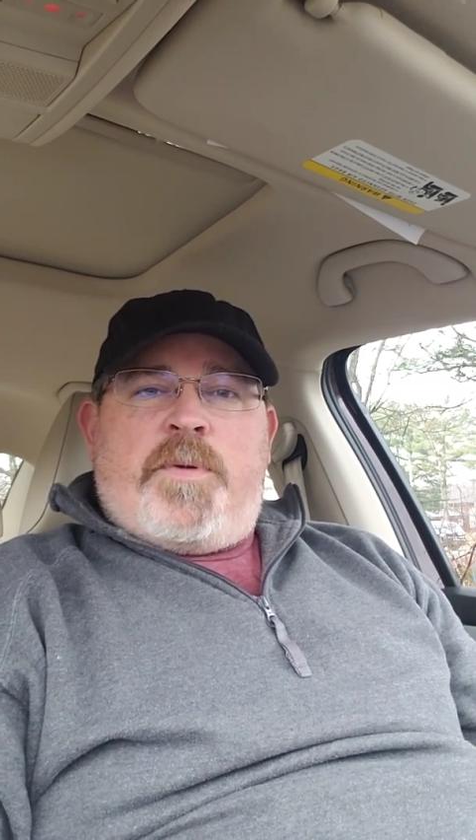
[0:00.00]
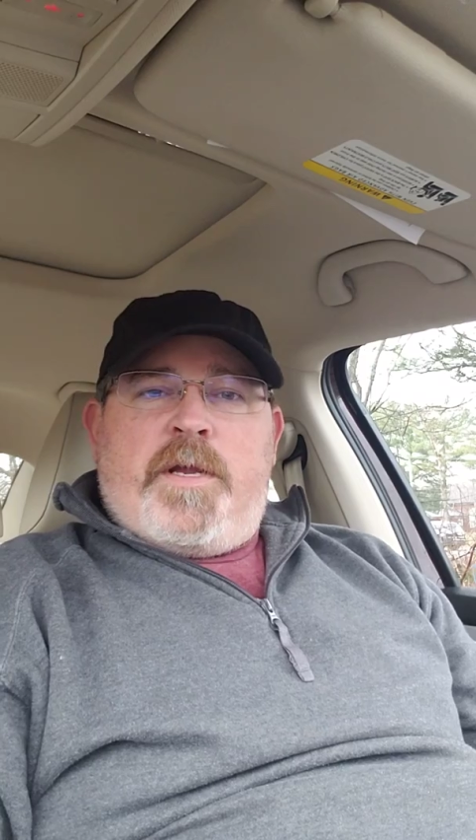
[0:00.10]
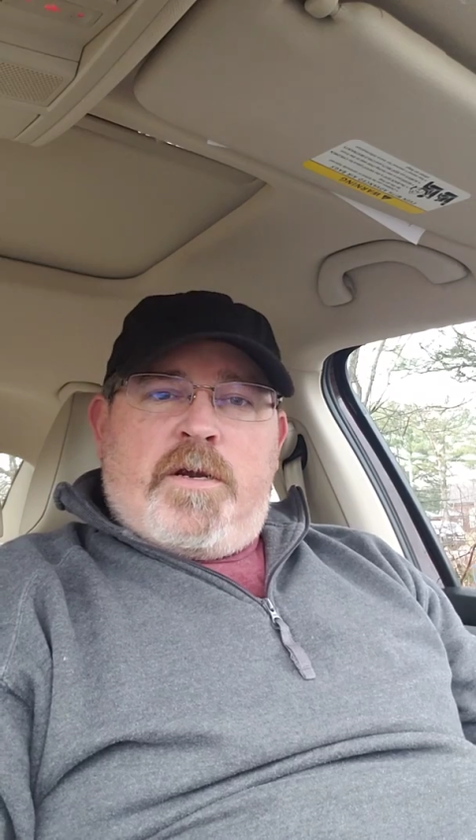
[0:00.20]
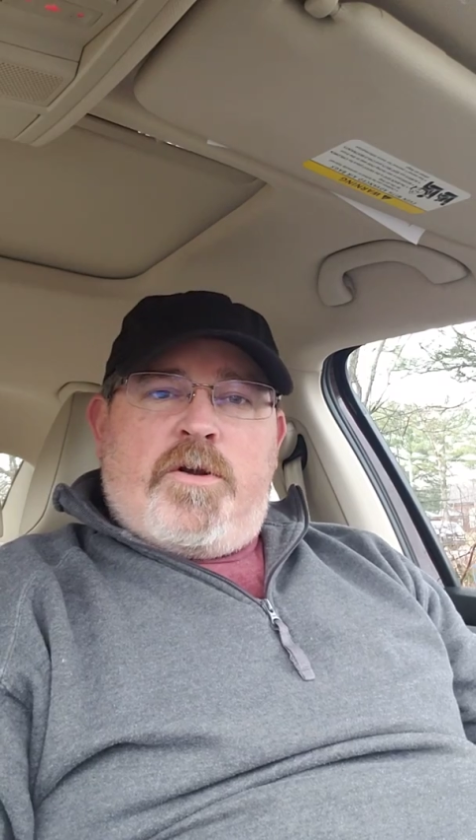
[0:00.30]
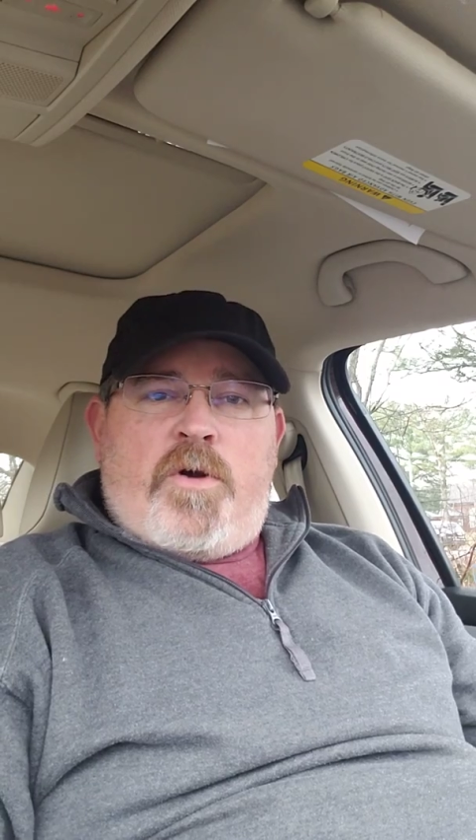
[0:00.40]

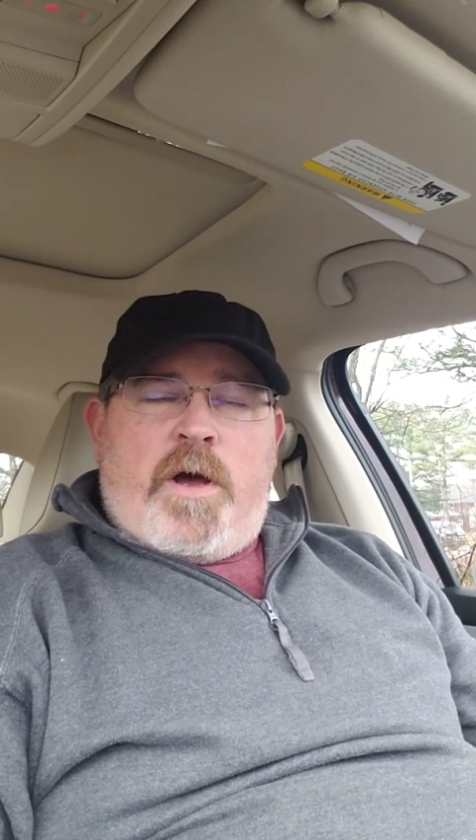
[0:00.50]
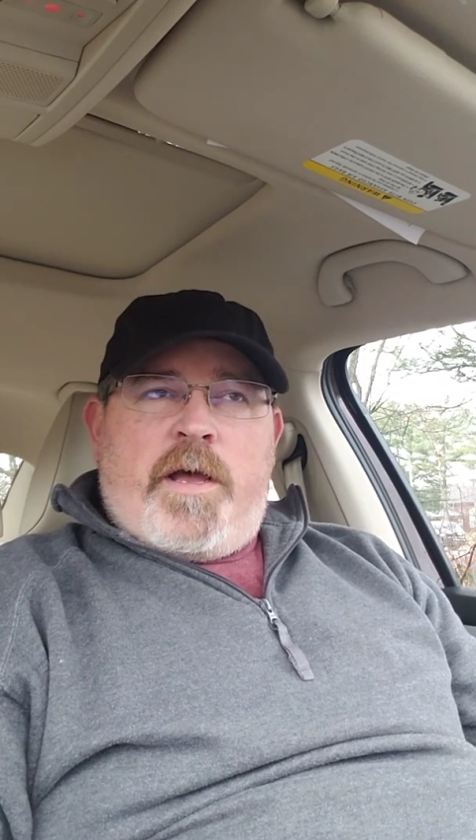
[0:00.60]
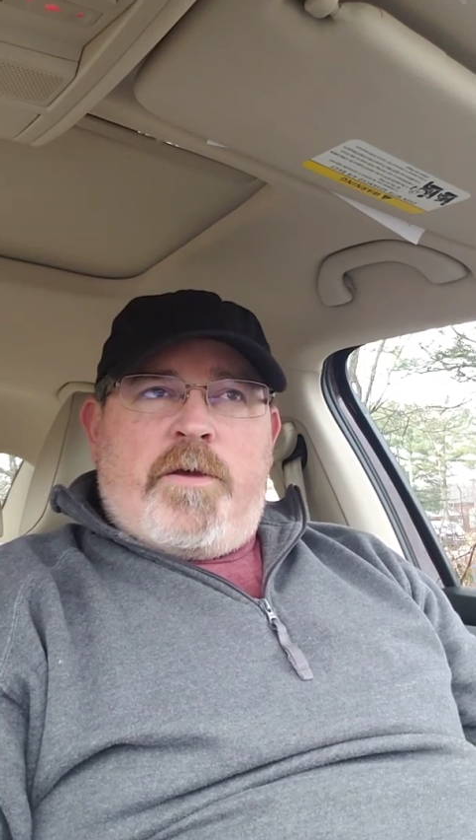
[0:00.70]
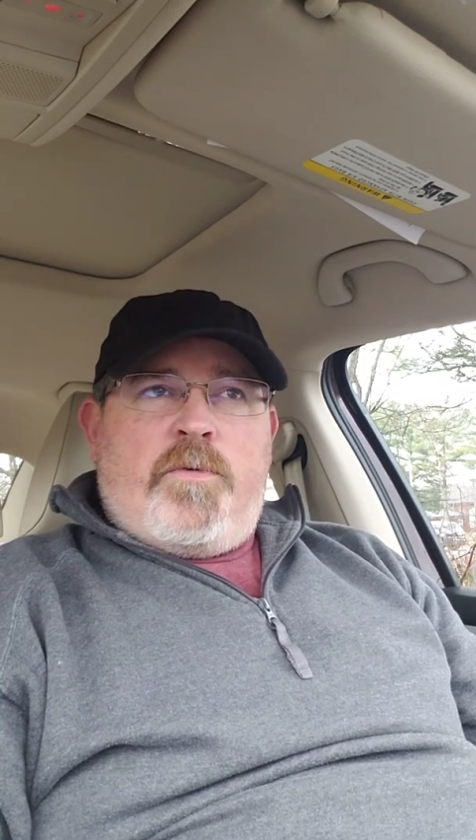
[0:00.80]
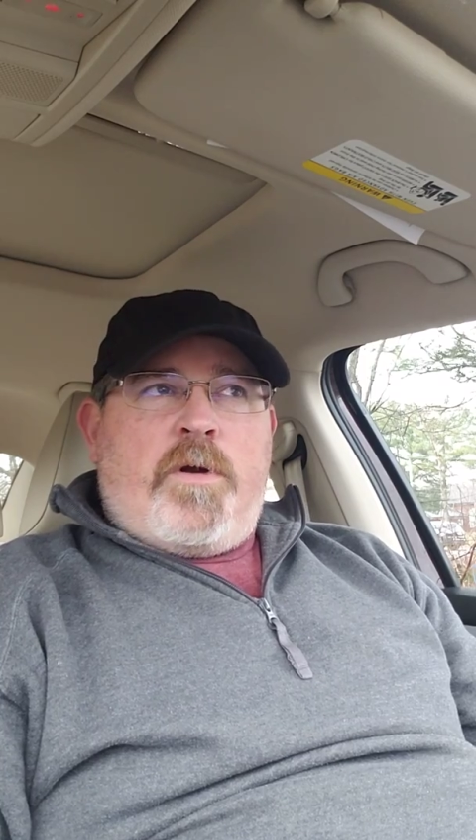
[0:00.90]
here in
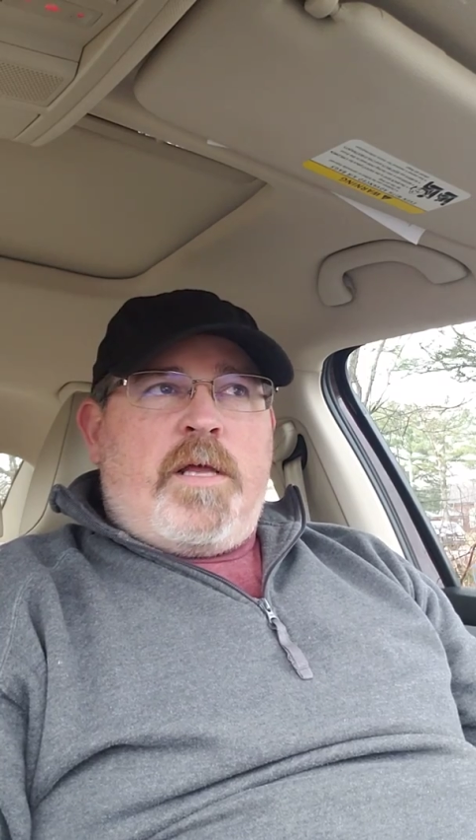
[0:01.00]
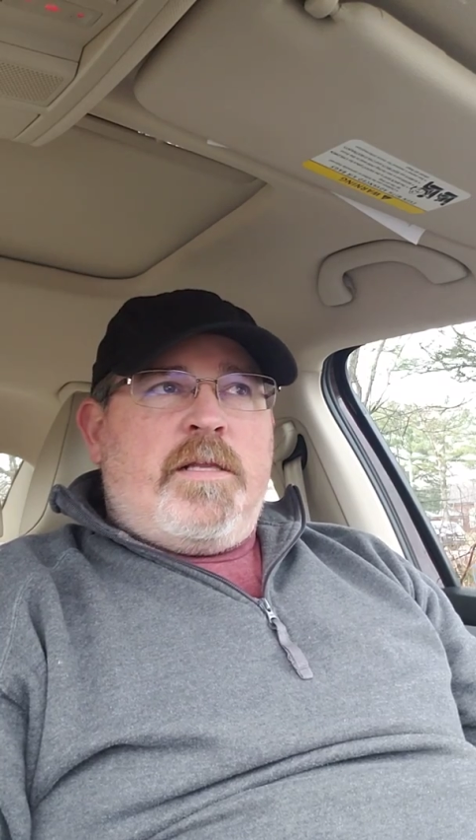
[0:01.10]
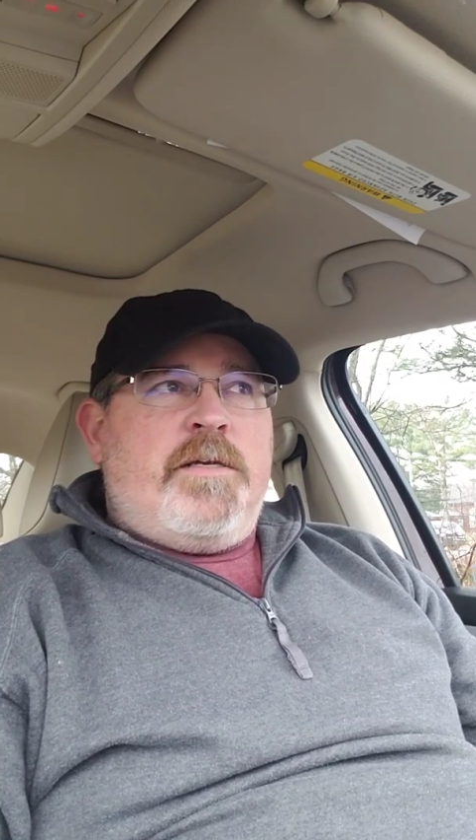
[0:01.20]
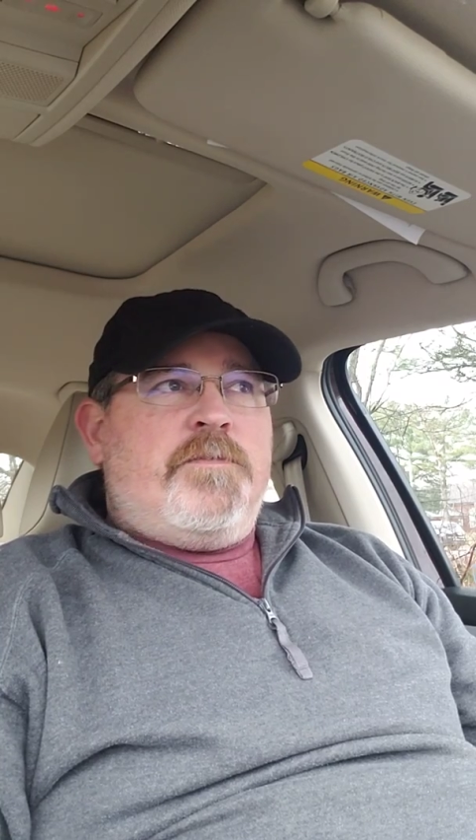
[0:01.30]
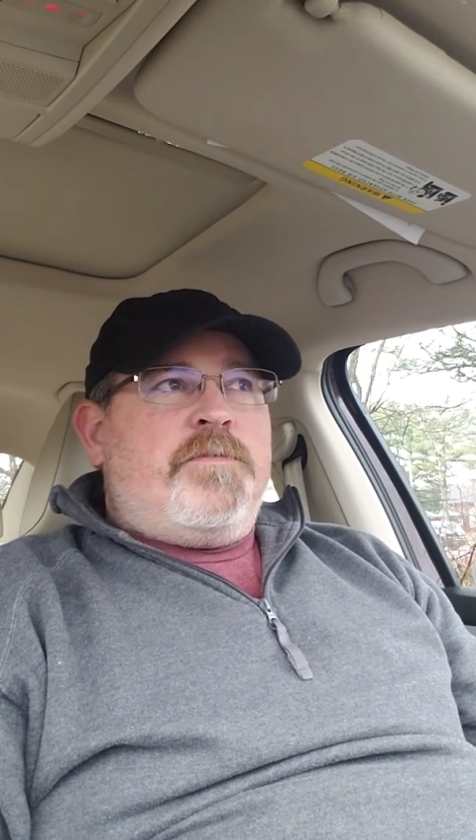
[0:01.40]
Ohio where I
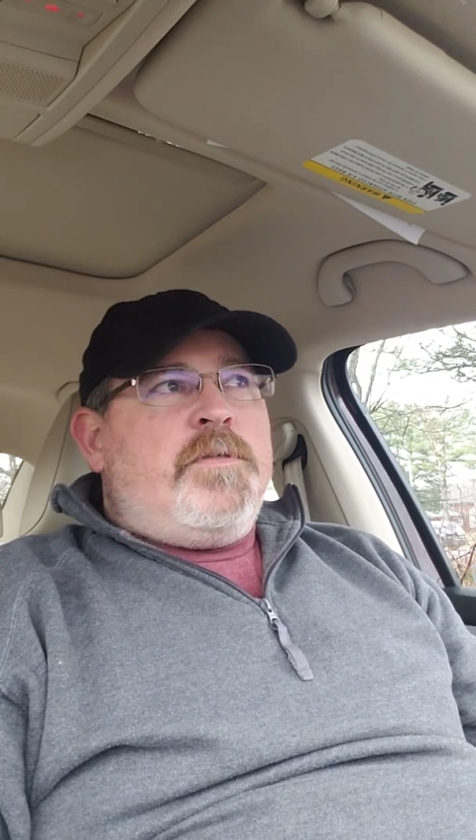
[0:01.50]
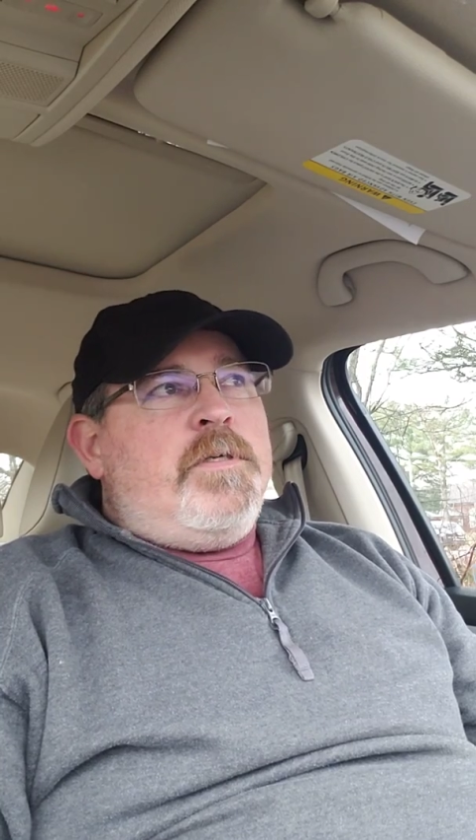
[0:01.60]
live.